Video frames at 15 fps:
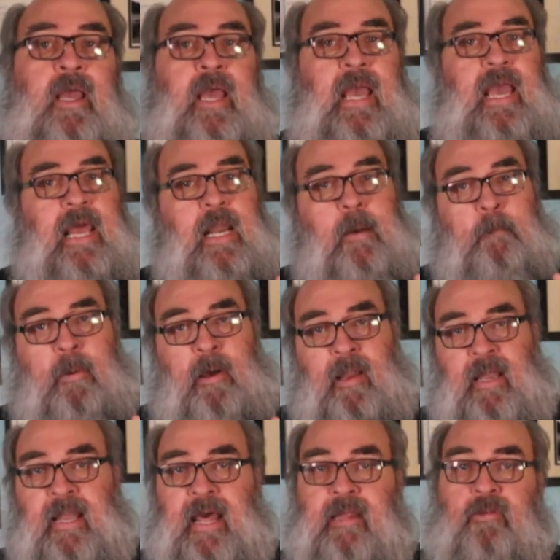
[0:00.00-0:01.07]
and a
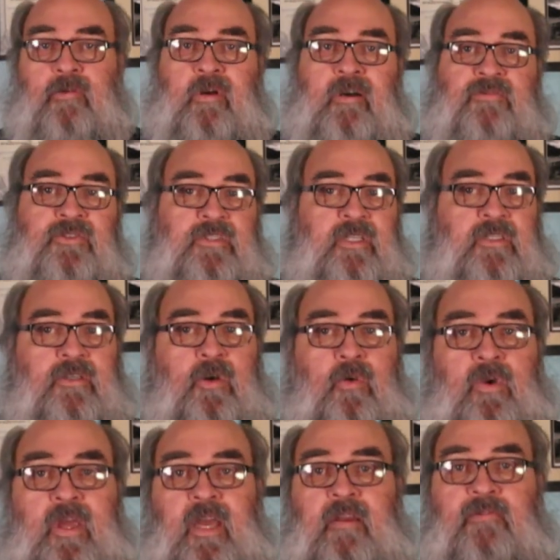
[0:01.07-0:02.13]
plethora of Cisco
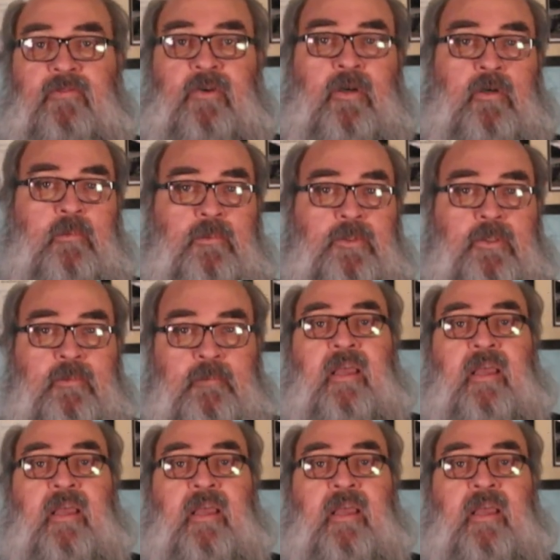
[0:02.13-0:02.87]
Kid films.